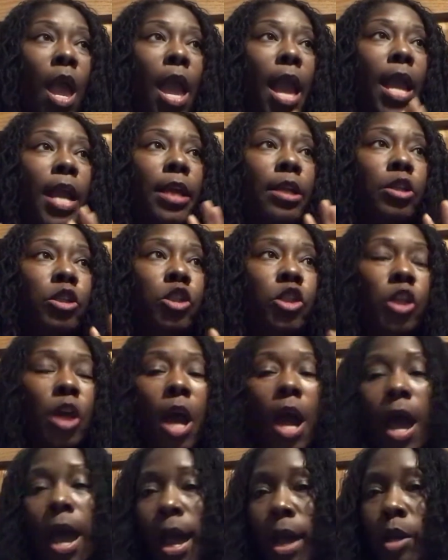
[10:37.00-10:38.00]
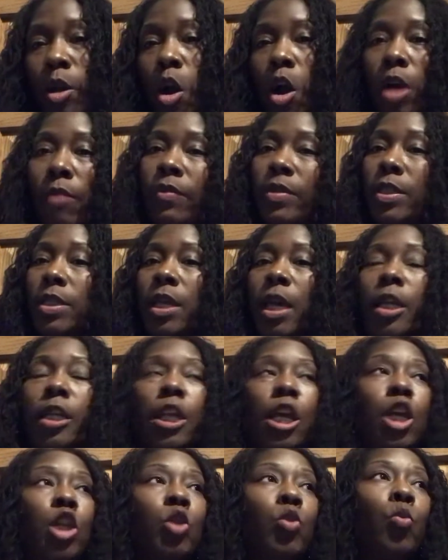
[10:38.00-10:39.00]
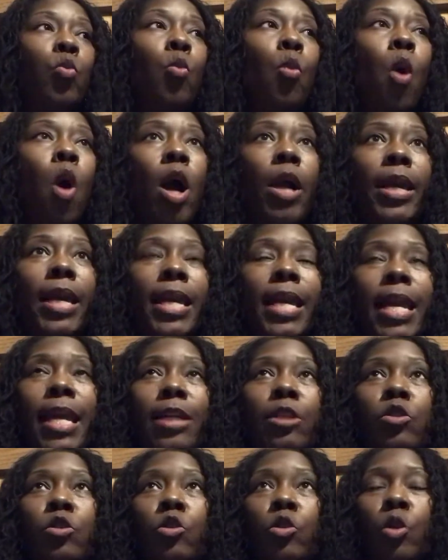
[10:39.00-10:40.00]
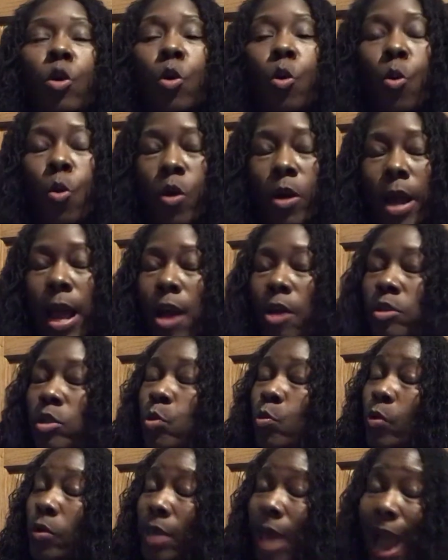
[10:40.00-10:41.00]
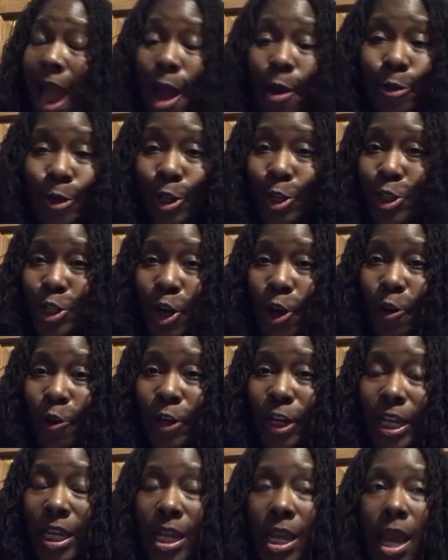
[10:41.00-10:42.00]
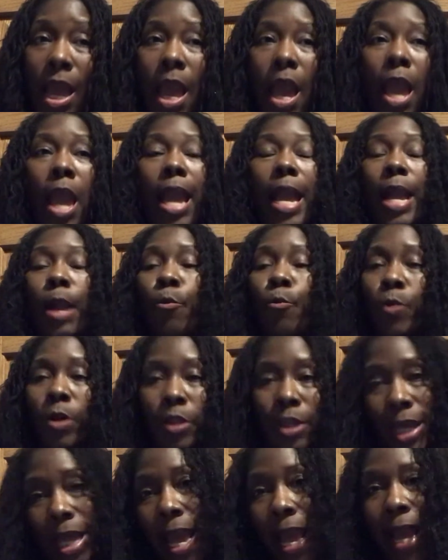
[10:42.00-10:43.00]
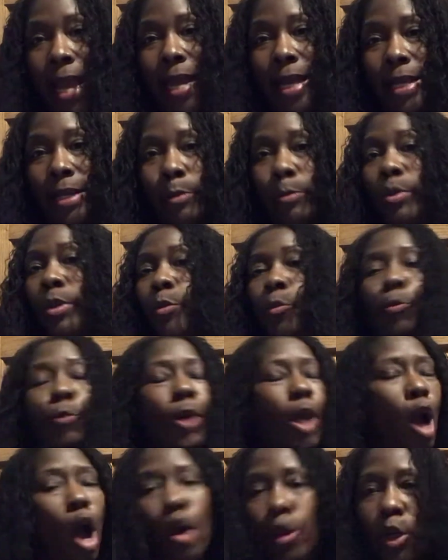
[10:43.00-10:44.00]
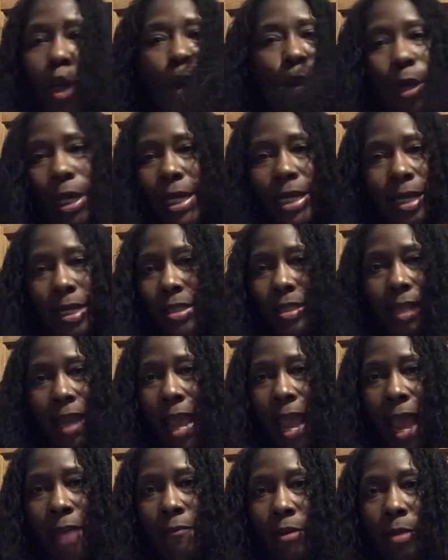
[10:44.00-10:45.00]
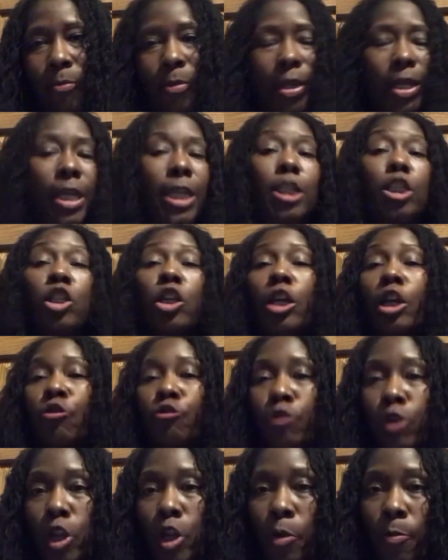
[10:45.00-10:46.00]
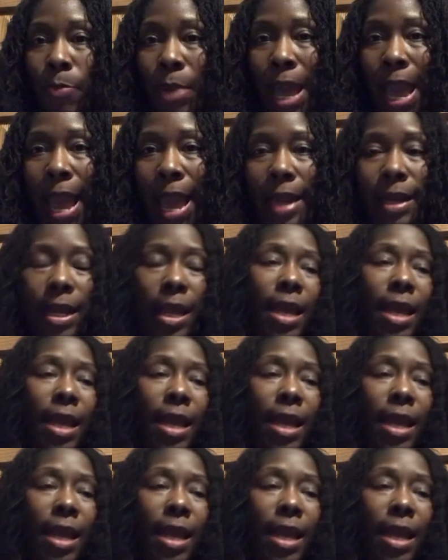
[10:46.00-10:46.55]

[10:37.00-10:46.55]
and John all of a sudden is walking into the courthouse without an attorney with a cane. We all know he doesn't have it, but he's looking real bad.